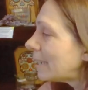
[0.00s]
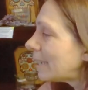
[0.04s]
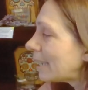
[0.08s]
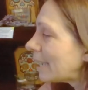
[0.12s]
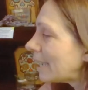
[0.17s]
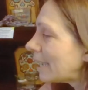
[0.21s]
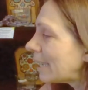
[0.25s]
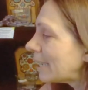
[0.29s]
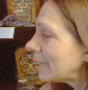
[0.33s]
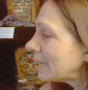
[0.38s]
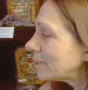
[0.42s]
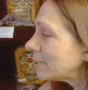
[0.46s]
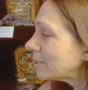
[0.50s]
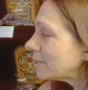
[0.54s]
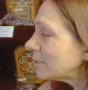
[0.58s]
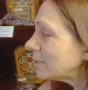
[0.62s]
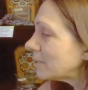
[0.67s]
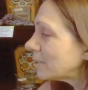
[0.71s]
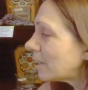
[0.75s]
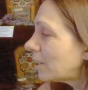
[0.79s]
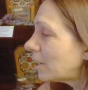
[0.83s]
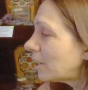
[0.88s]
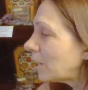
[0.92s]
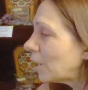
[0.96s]

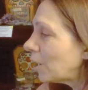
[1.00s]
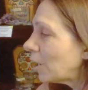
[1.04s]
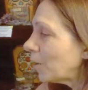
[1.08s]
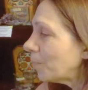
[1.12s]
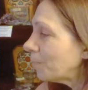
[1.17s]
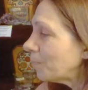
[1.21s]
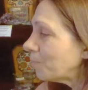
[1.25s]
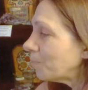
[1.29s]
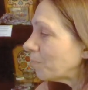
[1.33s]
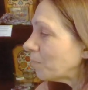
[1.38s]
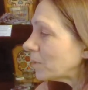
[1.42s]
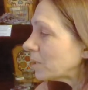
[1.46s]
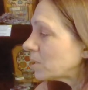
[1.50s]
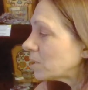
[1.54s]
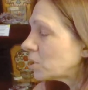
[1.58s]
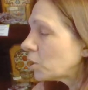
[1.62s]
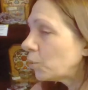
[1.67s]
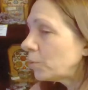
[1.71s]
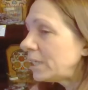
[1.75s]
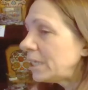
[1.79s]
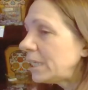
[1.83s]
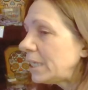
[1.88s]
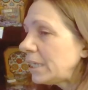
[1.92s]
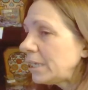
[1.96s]
And um,
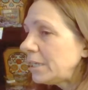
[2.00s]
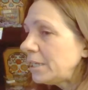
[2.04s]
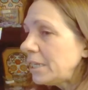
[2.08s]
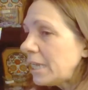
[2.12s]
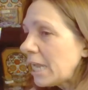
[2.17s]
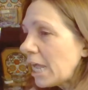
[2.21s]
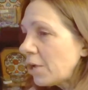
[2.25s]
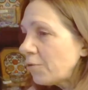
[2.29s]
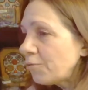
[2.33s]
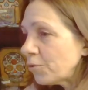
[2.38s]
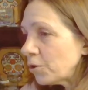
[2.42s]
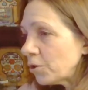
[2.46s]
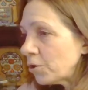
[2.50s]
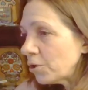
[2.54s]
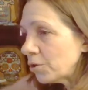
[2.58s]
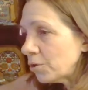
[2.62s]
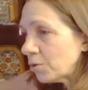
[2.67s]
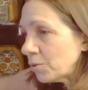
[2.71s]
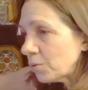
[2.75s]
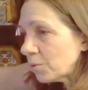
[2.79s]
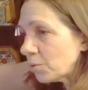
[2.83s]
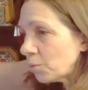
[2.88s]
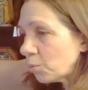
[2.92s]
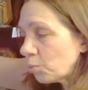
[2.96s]
so he
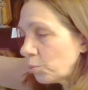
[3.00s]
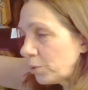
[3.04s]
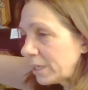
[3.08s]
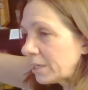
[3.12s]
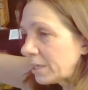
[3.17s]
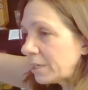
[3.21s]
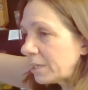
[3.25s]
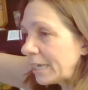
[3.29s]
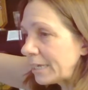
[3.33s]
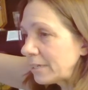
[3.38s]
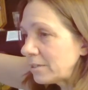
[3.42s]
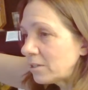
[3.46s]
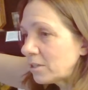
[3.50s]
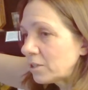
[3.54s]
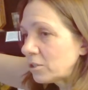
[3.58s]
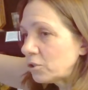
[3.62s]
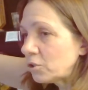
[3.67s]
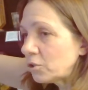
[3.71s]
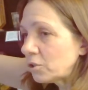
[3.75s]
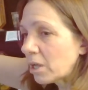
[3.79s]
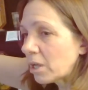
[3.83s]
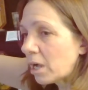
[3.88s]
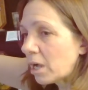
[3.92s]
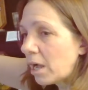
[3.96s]
never reconnected
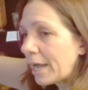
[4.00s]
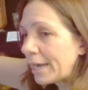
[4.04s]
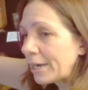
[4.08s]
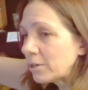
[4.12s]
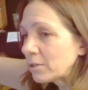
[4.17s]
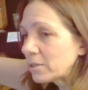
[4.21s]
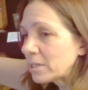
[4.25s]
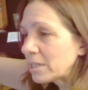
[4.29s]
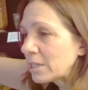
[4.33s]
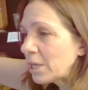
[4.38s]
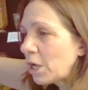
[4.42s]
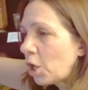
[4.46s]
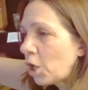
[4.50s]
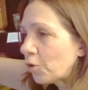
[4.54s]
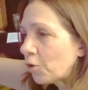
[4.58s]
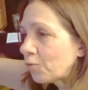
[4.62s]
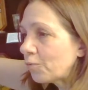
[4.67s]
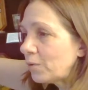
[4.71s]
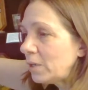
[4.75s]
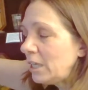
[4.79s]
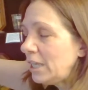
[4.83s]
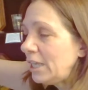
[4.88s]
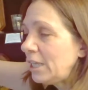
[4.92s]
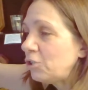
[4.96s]
to the higher
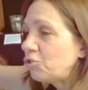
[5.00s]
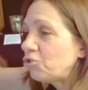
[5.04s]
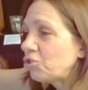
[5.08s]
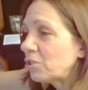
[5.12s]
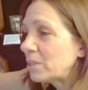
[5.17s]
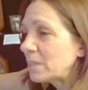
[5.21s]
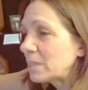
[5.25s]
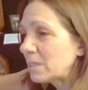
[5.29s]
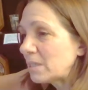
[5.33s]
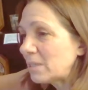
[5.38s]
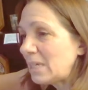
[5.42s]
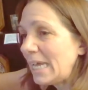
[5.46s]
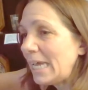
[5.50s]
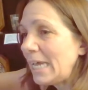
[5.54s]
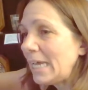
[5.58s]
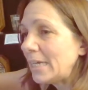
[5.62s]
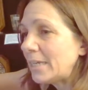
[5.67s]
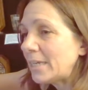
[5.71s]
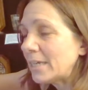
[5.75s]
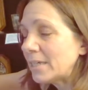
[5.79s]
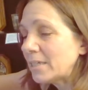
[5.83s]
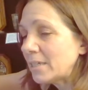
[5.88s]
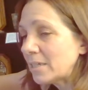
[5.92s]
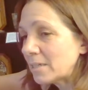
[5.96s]
self. He just
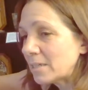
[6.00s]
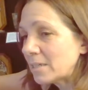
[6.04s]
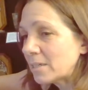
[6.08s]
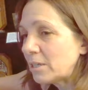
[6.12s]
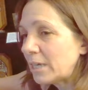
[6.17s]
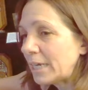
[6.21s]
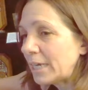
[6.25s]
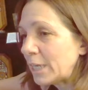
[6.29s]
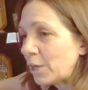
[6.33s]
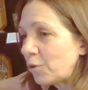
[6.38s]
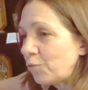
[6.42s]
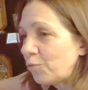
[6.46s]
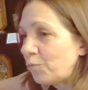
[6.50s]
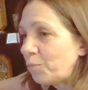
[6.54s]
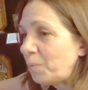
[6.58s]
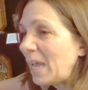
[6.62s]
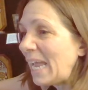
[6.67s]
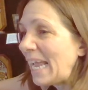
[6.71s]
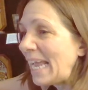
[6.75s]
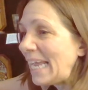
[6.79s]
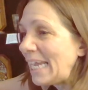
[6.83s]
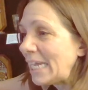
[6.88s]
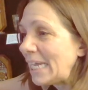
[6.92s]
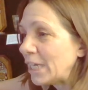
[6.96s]
stayed in this state of
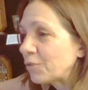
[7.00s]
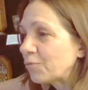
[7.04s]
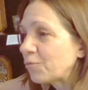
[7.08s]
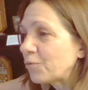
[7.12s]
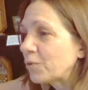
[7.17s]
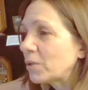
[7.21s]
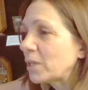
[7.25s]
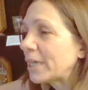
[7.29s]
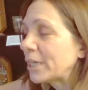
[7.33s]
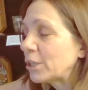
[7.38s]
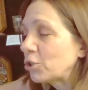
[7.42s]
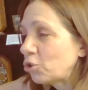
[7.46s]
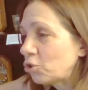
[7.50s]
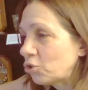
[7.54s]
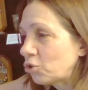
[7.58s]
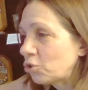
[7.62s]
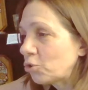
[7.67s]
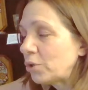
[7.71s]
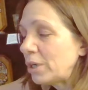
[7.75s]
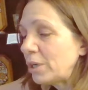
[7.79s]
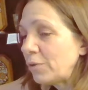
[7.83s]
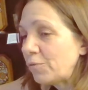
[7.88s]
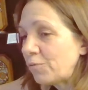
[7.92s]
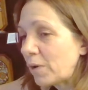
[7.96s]
pain for like
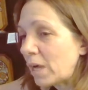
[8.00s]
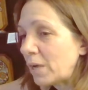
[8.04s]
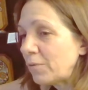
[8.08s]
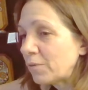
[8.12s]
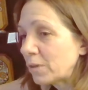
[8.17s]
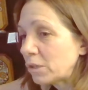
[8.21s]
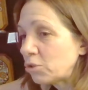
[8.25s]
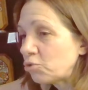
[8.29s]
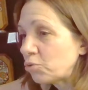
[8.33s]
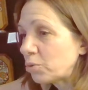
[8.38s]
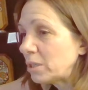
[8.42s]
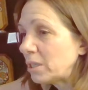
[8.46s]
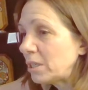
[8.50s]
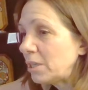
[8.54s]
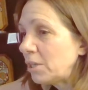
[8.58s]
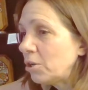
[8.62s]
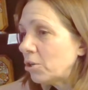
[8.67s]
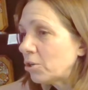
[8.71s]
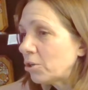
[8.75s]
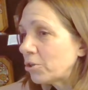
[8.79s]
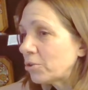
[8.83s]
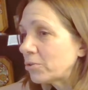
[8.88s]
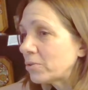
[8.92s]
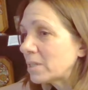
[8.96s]
3,500
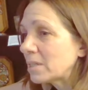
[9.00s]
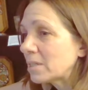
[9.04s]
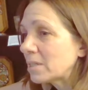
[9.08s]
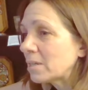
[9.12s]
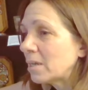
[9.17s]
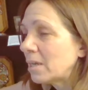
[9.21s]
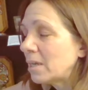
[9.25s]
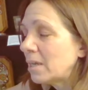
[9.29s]
years.